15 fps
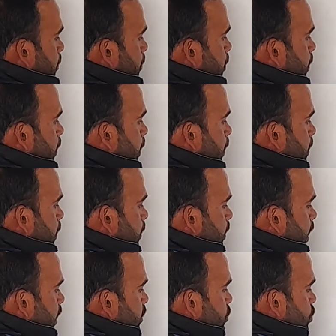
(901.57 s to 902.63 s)
greater
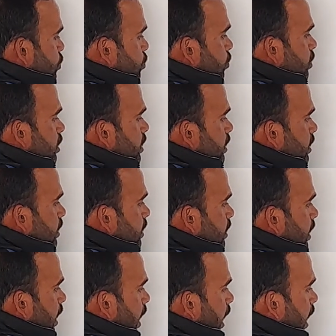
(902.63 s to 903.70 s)
than 0 degree
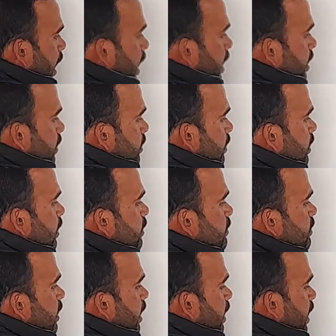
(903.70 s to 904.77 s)
and less
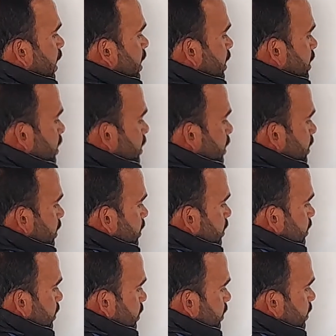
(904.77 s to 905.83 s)
than 90 degree.
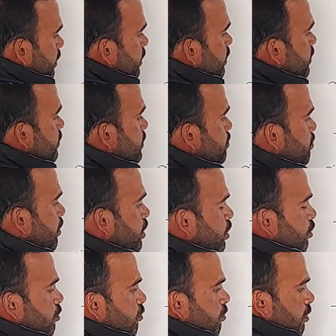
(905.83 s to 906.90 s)
This
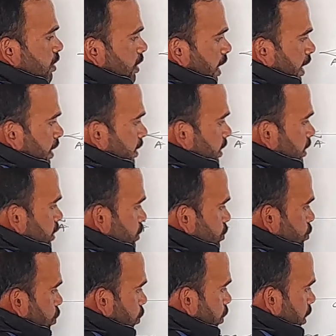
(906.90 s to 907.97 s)
particular angle is
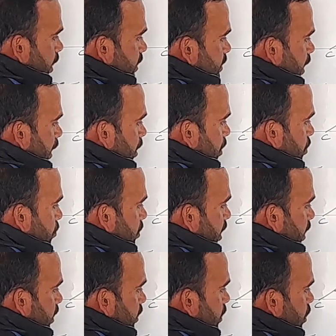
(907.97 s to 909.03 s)
called as acute
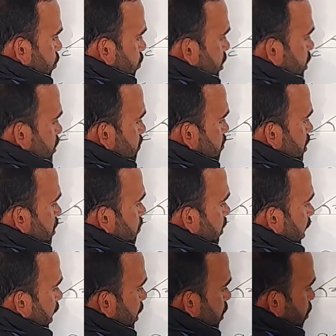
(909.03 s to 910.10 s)
angle. Now what does it mean by
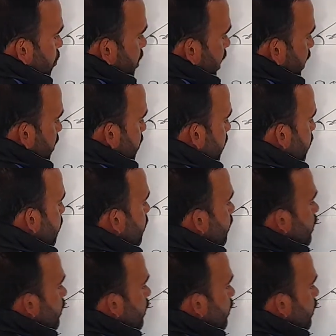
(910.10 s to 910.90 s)
acute angle?